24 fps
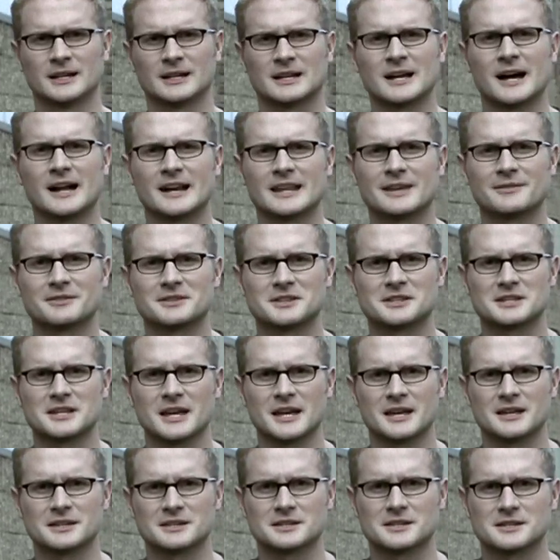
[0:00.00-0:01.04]
God even
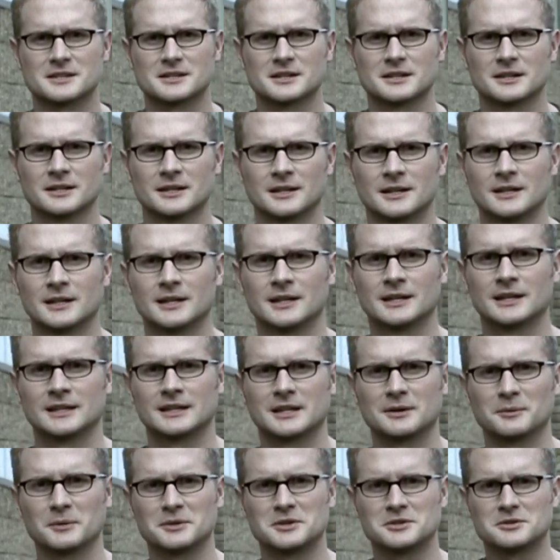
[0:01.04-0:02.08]
says
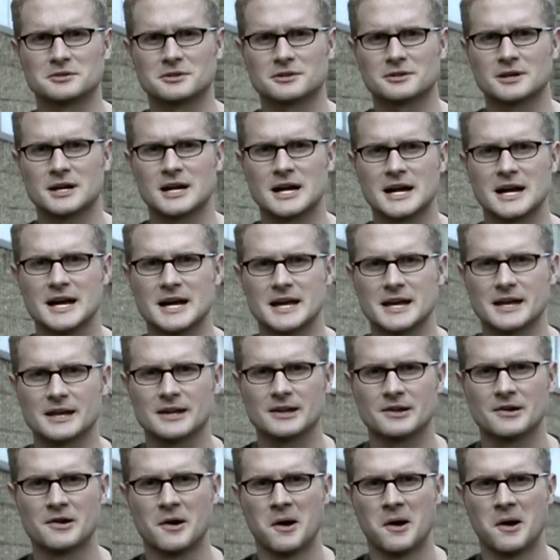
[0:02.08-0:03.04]
that when you cry,